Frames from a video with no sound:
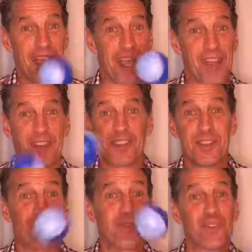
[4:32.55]
and
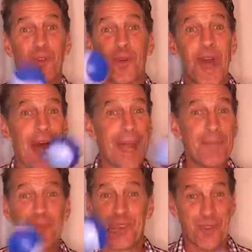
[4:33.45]

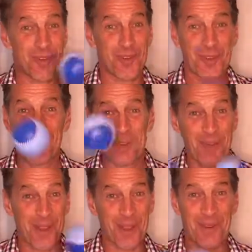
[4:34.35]
subscribe to Fritzy
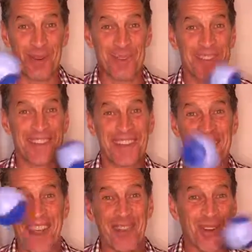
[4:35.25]
Brothers.
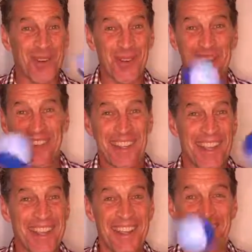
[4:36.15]
Have a great
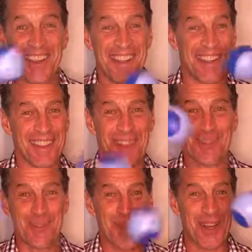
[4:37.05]
day.
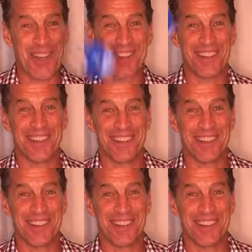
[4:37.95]
Thanks for watching.